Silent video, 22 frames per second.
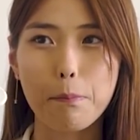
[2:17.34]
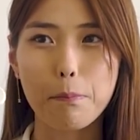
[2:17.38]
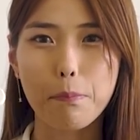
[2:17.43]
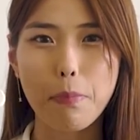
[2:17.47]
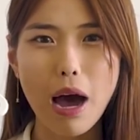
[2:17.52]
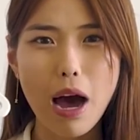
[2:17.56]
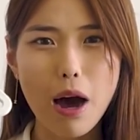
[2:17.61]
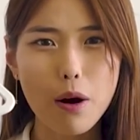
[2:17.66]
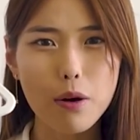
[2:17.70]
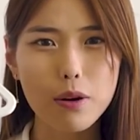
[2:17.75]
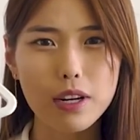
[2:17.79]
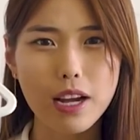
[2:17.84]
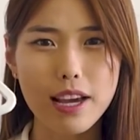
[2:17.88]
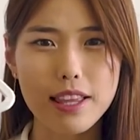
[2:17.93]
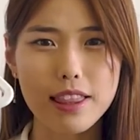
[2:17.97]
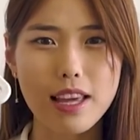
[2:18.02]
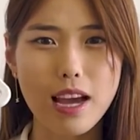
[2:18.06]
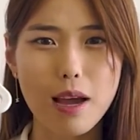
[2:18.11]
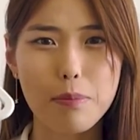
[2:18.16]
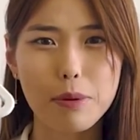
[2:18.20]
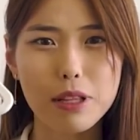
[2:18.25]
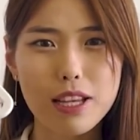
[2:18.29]
about,
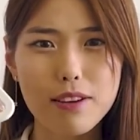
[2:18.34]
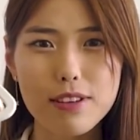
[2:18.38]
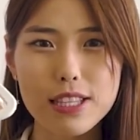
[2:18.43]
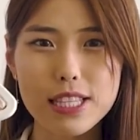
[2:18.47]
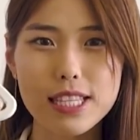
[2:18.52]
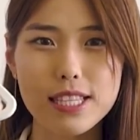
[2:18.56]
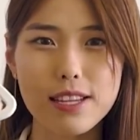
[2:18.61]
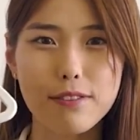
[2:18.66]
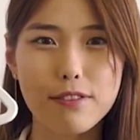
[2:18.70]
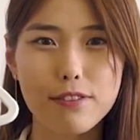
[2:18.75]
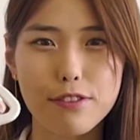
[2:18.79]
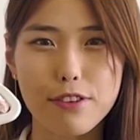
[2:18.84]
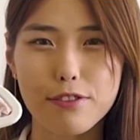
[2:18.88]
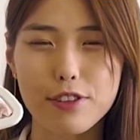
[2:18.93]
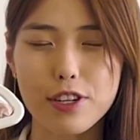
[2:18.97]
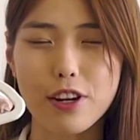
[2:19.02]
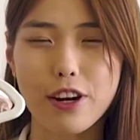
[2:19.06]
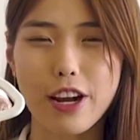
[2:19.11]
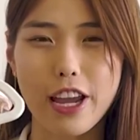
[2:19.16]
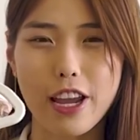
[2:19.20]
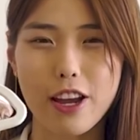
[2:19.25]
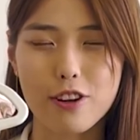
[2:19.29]
I believe it's $750 or
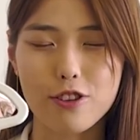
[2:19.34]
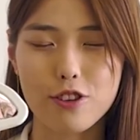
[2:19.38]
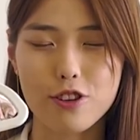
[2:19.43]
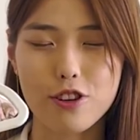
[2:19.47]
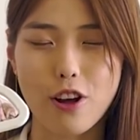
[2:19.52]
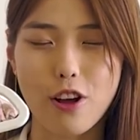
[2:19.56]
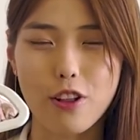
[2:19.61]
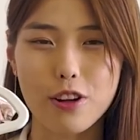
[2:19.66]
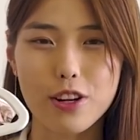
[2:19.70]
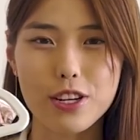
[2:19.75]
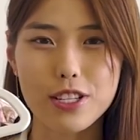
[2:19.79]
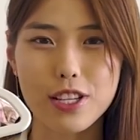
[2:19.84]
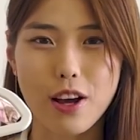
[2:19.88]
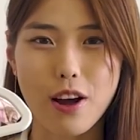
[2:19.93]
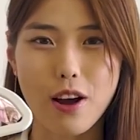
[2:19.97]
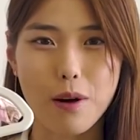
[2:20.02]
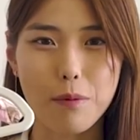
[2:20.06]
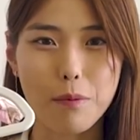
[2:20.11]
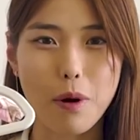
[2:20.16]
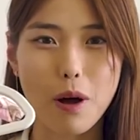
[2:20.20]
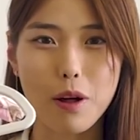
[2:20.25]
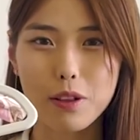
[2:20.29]
$800.
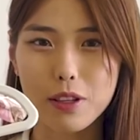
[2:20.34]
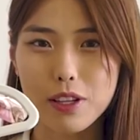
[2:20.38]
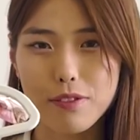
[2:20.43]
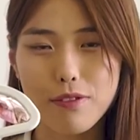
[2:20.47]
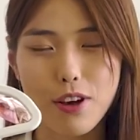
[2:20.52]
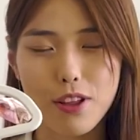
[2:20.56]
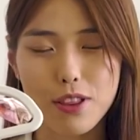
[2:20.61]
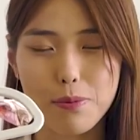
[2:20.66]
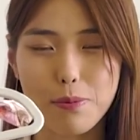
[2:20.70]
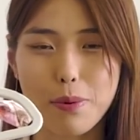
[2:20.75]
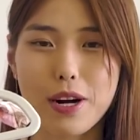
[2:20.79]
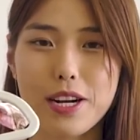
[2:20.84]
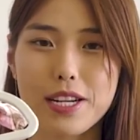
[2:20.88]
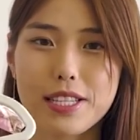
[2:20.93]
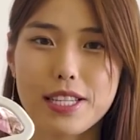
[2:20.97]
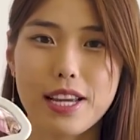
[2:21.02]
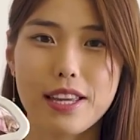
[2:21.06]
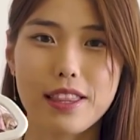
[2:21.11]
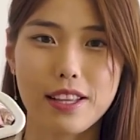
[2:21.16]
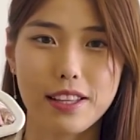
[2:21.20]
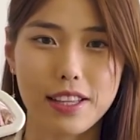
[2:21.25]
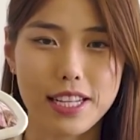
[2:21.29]
I'll leave all the pricing
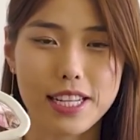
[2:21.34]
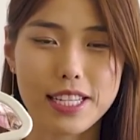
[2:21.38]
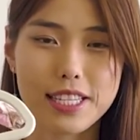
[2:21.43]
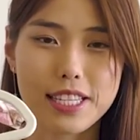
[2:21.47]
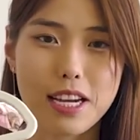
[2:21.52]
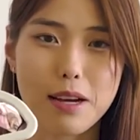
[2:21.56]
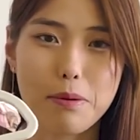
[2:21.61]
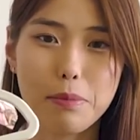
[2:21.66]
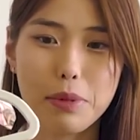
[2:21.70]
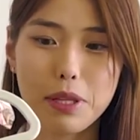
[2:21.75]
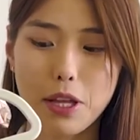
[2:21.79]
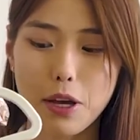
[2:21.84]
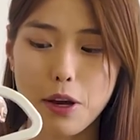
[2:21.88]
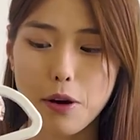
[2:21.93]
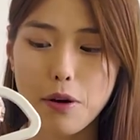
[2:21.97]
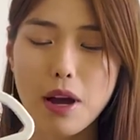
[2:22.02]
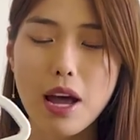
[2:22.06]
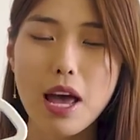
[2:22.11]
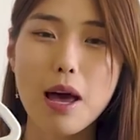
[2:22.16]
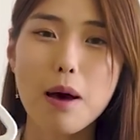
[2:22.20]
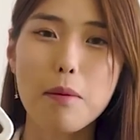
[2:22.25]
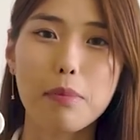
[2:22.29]
and the links down below,
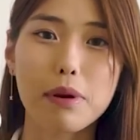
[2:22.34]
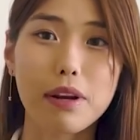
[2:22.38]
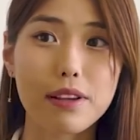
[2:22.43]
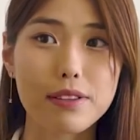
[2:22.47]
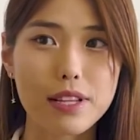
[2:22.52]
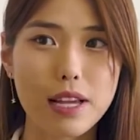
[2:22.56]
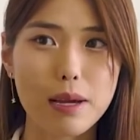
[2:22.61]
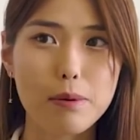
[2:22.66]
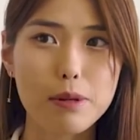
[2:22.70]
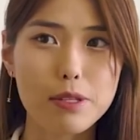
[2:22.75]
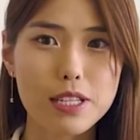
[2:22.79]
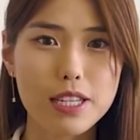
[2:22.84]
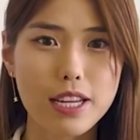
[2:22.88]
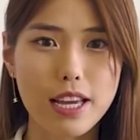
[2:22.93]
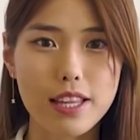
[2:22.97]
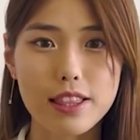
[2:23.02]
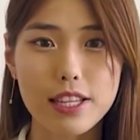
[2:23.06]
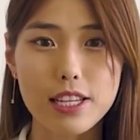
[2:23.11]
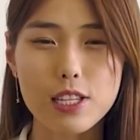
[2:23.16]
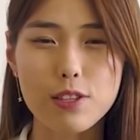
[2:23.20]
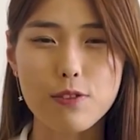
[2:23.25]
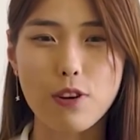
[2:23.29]
but I was able to get
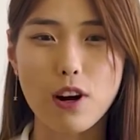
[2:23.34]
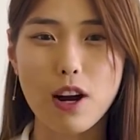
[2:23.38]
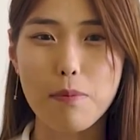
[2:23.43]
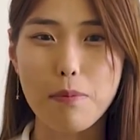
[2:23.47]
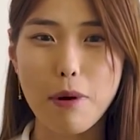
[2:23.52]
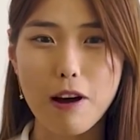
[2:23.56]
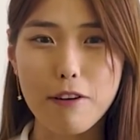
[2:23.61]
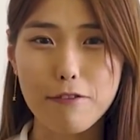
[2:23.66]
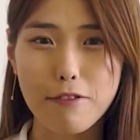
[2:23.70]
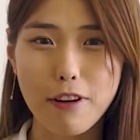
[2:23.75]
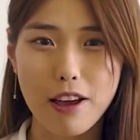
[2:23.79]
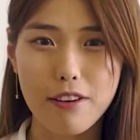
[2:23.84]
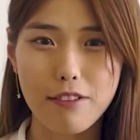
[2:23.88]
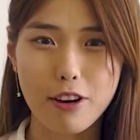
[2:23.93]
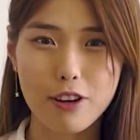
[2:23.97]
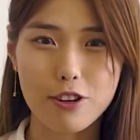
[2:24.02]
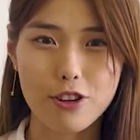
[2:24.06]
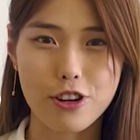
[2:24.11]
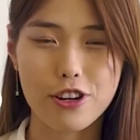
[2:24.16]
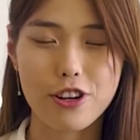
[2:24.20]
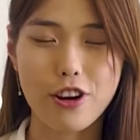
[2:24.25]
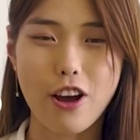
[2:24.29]
this for about
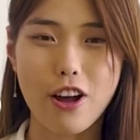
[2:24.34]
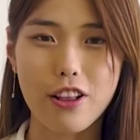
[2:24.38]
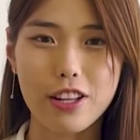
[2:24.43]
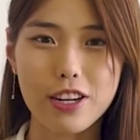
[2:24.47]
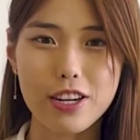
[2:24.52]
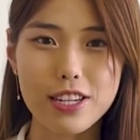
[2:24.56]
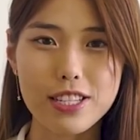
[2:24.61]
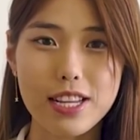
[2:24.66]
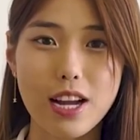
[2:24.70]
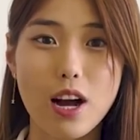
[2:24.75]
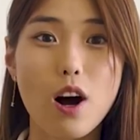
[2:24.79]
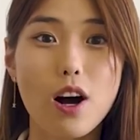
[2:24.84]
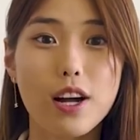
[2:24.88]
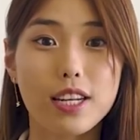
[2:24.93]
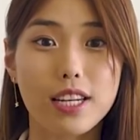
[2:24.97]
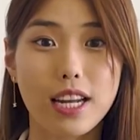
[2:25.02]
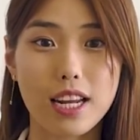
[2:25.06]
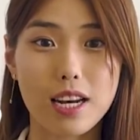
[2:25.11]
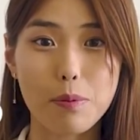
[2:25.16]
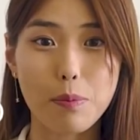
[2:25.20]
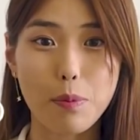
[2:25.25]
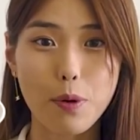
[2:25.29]
$500 on
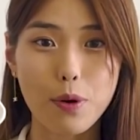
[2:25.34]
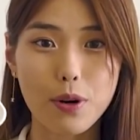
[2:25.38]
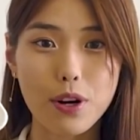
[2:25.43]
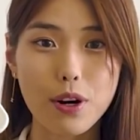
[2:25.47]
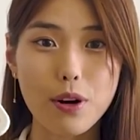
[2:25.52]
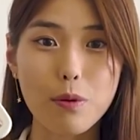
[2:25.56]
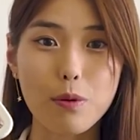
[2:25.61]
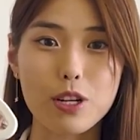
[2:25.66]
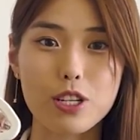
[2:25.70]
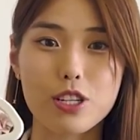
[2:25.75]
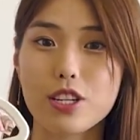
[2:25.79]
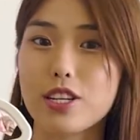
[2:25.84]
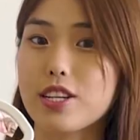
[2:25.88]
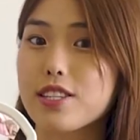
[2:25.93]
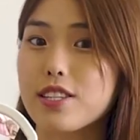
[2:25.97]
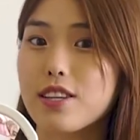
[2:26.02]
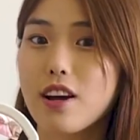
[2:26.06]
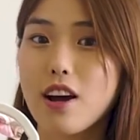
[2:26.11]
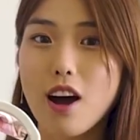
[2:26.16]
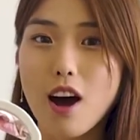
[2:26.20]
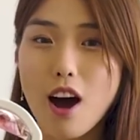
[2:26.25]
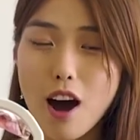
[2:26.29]
Net-a-Porter, which is
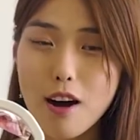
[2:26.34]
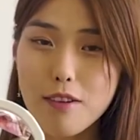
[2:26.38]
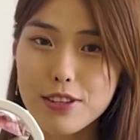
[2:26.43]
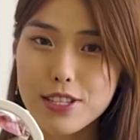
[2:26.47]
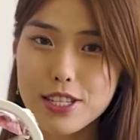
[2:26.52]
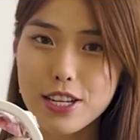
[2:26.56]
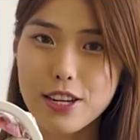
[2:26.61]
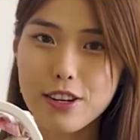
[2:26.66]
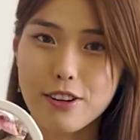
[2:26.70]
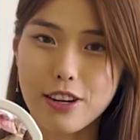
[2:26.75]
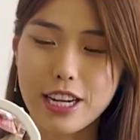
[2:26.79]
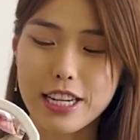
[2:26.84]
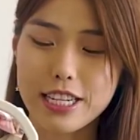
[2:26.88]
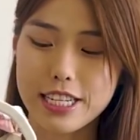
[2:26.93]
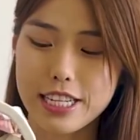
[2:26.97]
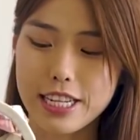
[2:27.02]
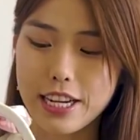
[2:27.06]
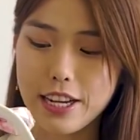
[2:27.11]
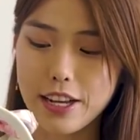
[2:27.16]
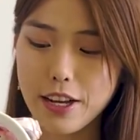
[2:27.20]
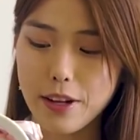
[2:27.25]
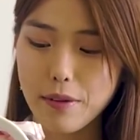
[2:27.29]
obviously a great
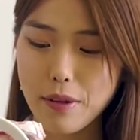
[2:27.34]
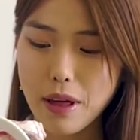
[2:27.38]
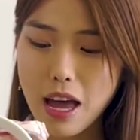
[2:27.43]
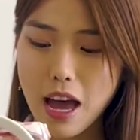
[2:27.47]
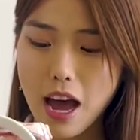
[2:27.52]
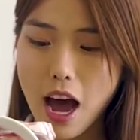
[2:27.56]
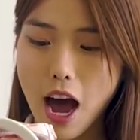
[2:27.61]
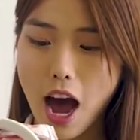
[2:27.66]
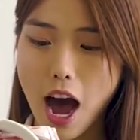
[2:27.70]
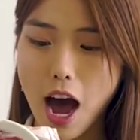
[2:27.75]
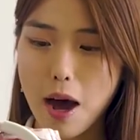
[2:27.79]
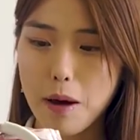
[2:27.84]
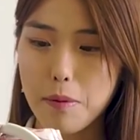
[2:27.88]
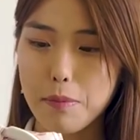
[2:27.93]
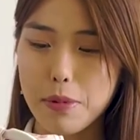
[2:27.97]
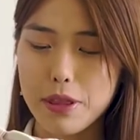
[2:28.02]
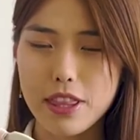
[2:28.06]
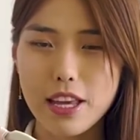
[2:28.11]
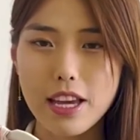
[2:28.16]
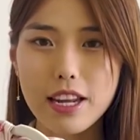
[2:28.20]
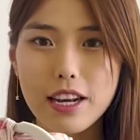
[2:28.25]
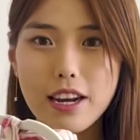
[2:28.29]
deal. But
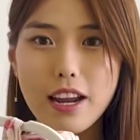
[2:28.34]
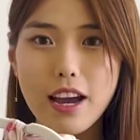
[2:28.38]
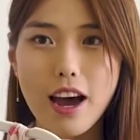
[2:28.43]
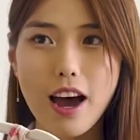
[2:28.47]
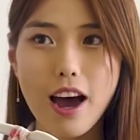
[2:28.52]
then